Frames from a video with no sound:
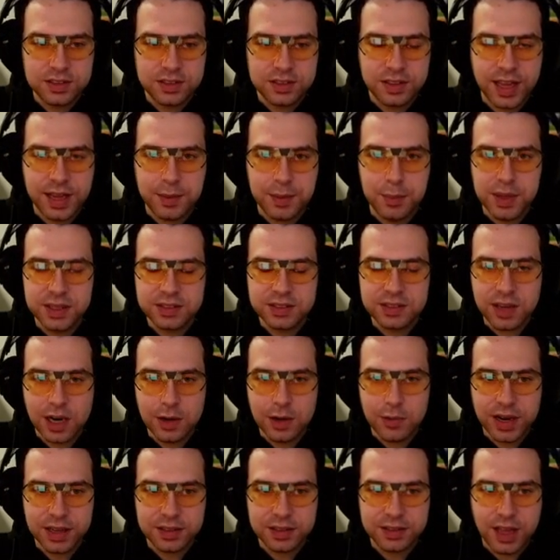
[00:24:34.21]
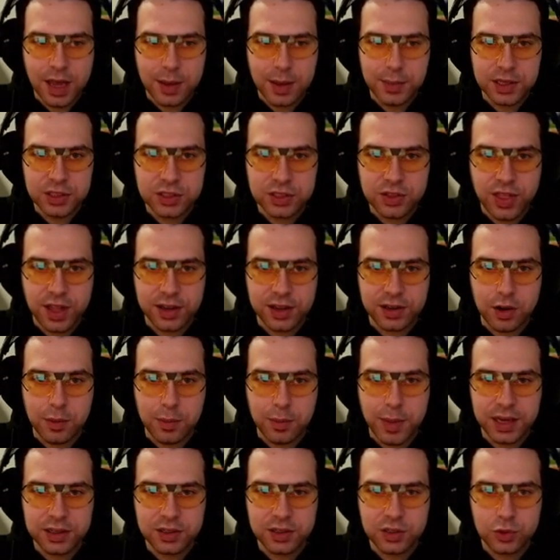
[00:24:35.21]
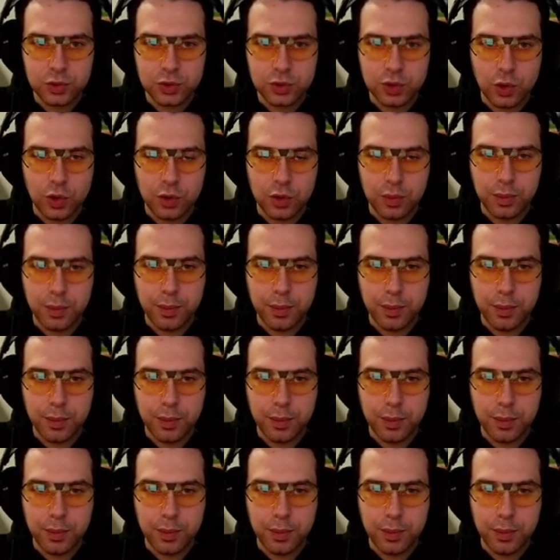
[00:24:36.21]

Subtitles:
they misdirect damage that are meant to your